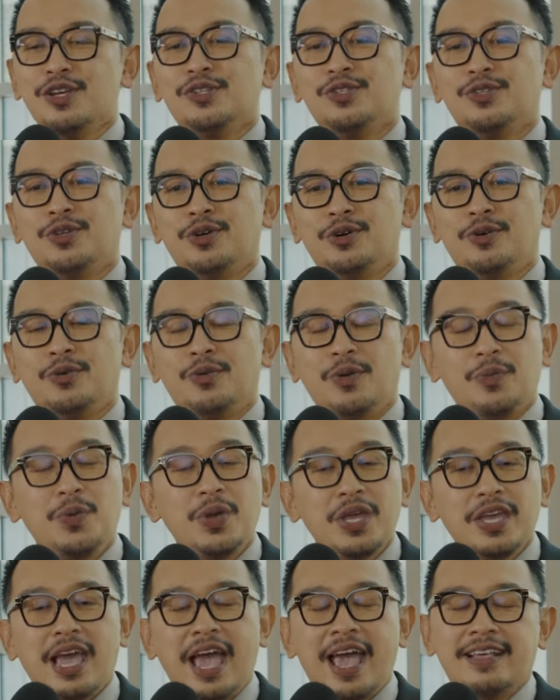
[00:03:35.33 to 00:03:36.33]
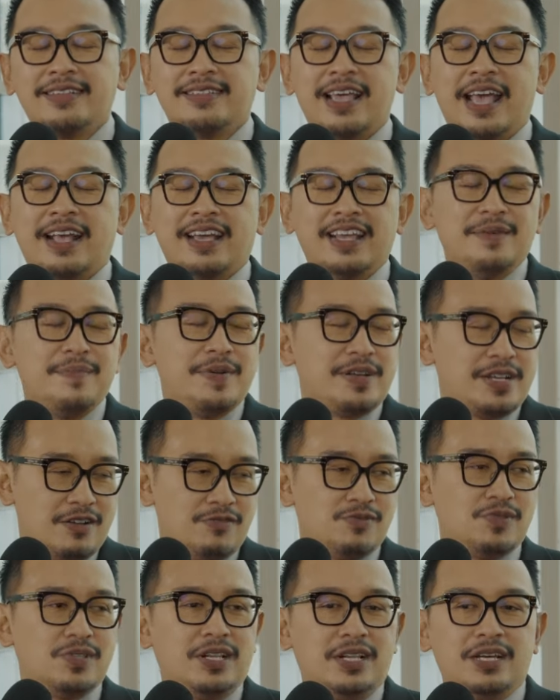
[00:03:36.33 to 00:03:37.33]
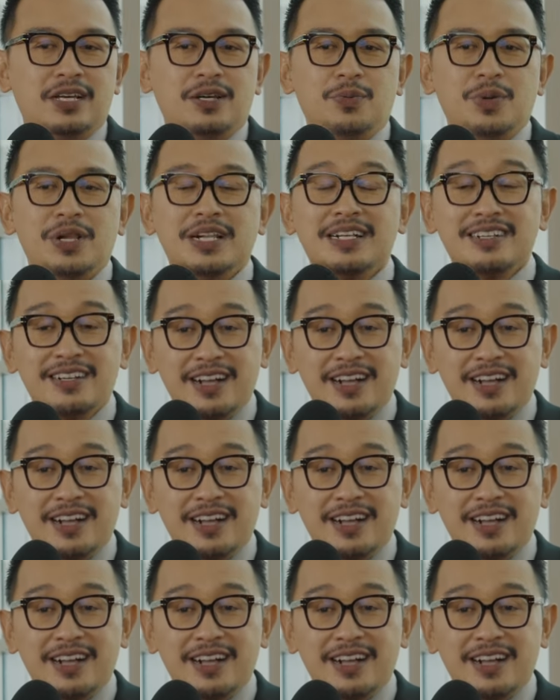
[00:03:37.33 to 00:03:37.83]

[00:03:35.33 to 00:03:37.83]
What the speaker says: So we as academic counselor will